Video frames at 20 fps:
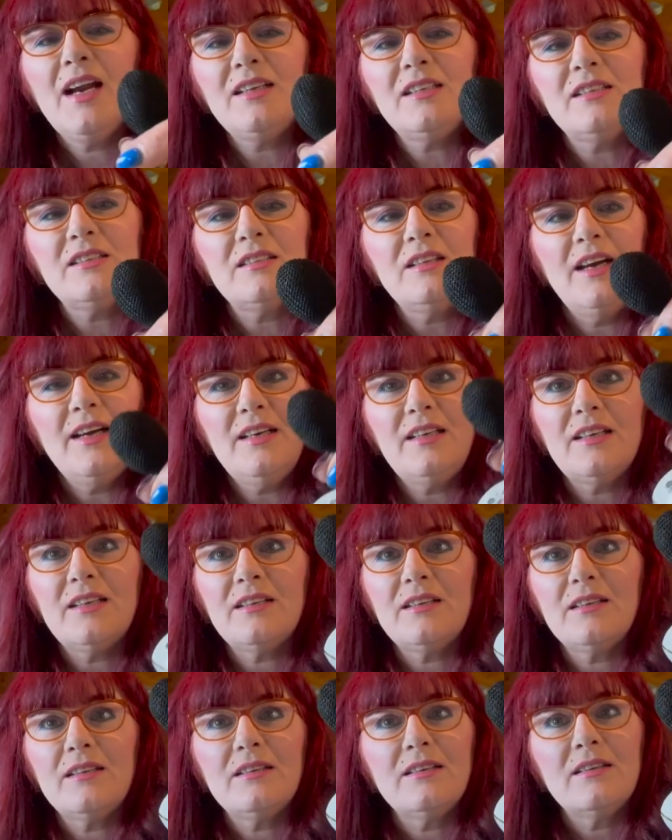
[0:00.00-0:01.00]
just liked it.
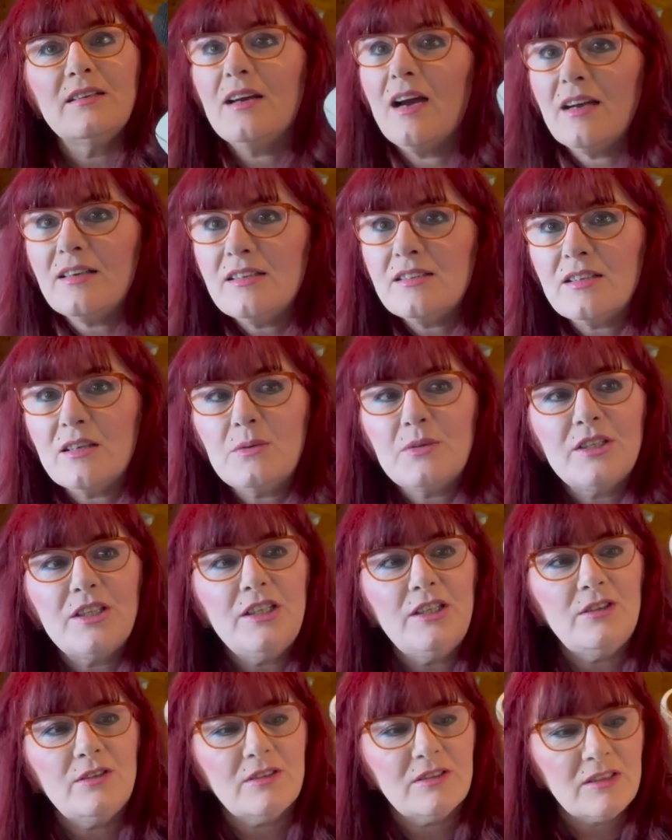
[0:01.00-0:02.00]
I just thought it was
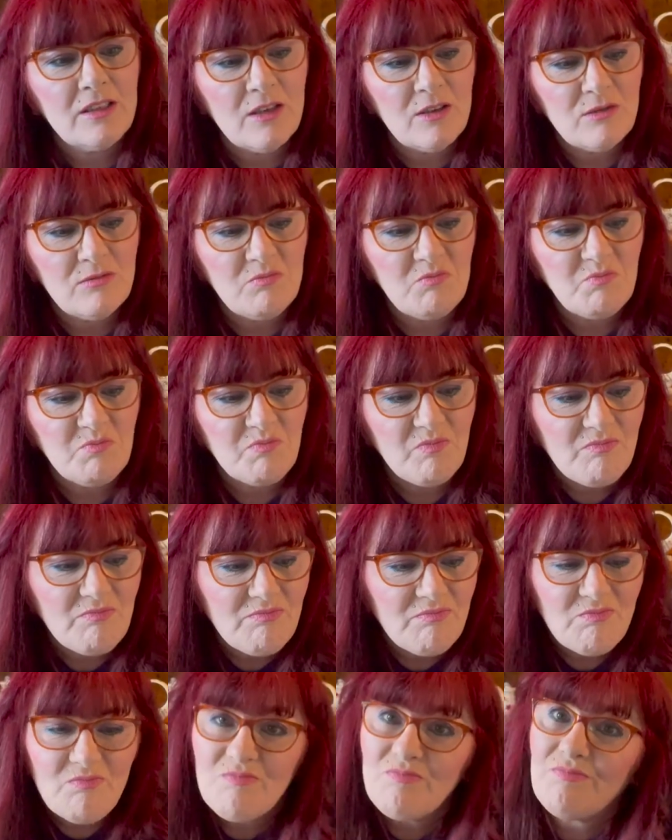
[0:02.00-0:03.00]
cute. So
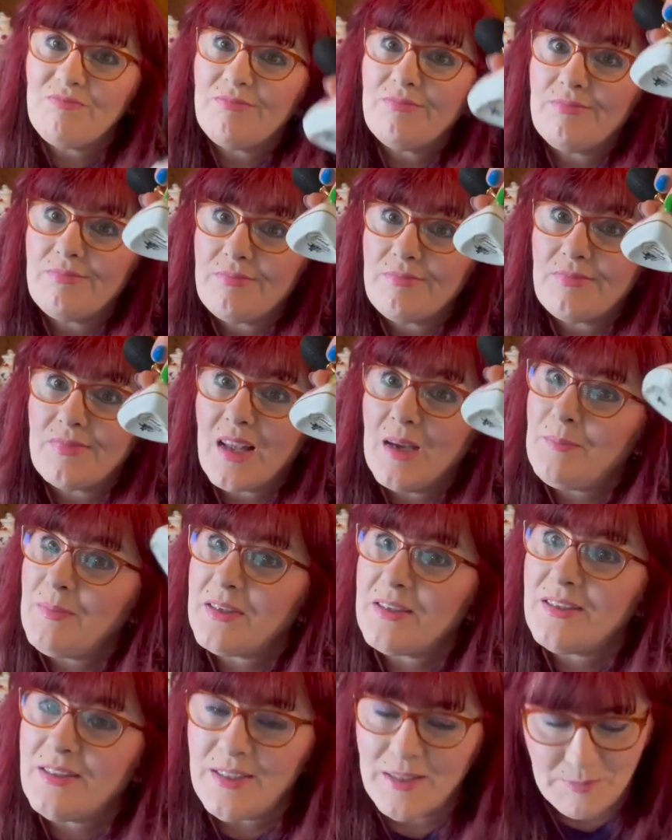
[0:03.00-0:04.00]
I
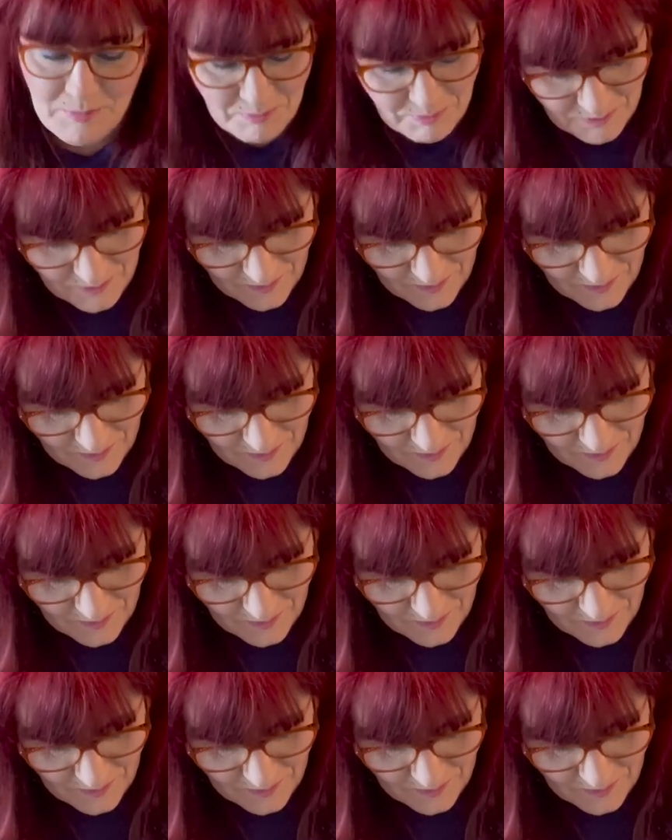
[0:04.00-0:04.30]
picked it up.